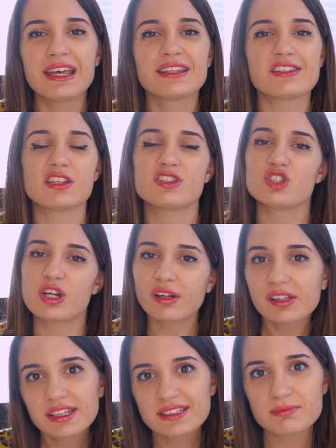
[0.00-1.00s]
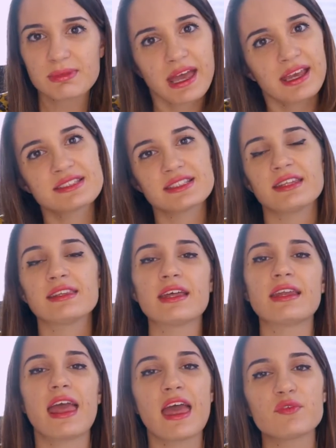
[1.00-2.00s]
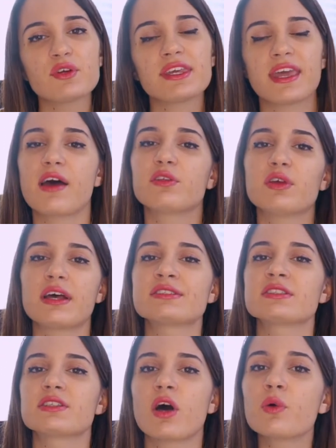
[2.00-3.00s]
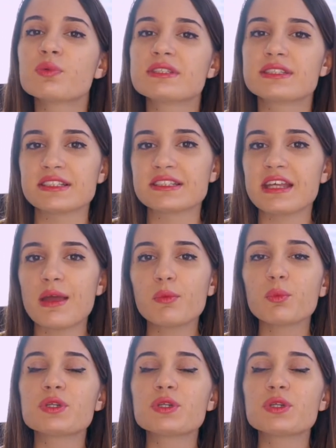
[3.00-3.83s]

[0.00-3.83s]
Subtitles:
There's a general database, and then every country has its own system,